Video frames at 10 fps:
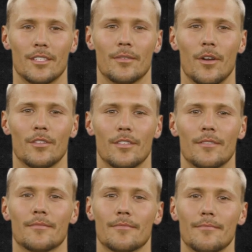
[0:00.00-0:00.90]
technology.
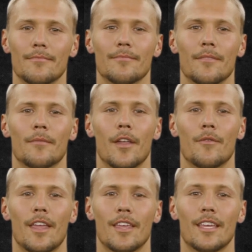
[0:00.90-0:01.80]
By
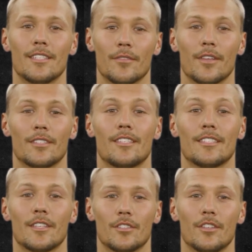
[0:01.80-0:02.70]
recognizing these
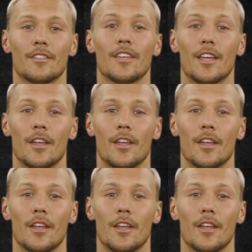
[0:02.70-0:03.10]
distinctions,